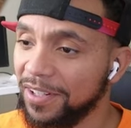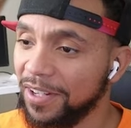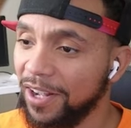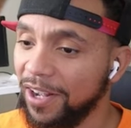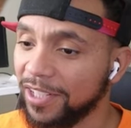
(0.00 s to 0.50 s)

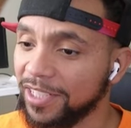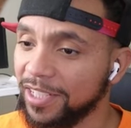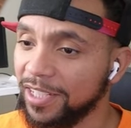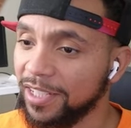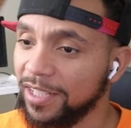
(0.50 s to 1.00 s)
Oh,
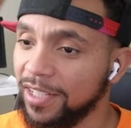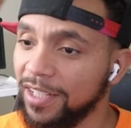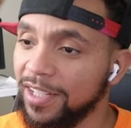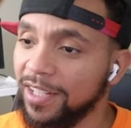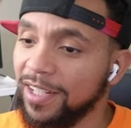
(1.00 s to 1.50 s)
shit.
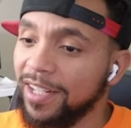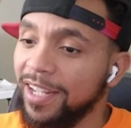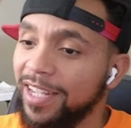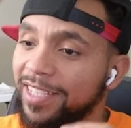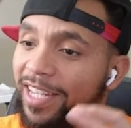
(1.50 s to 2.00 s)

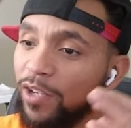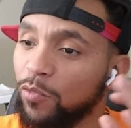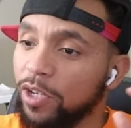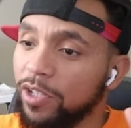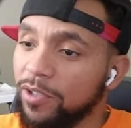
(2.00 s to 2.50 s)
It's getting
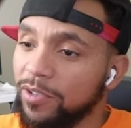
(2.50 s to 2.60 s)
real.